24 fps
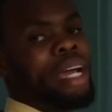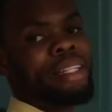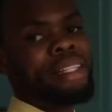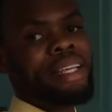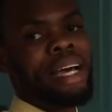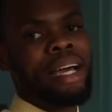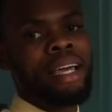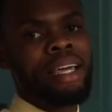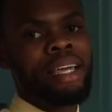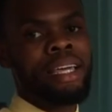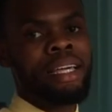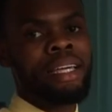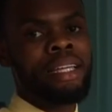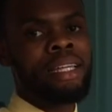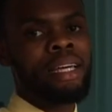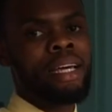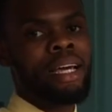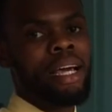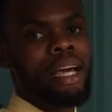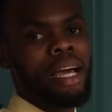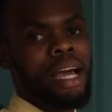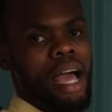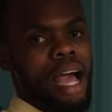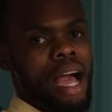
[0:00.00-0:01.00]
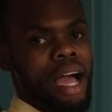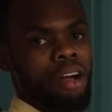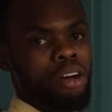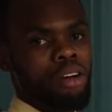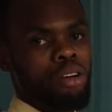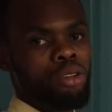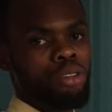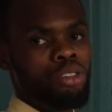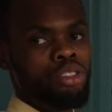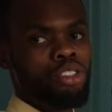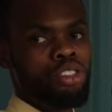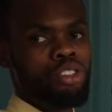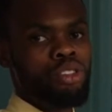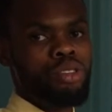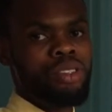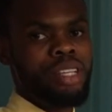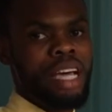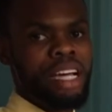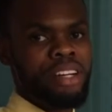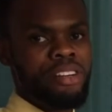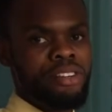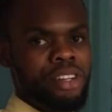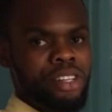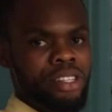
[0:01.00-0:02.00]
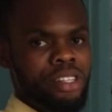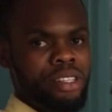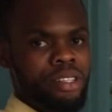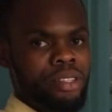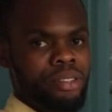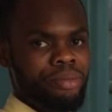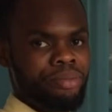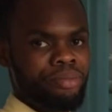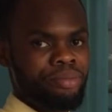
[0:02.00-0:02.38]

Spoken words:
ahead and continue titrating.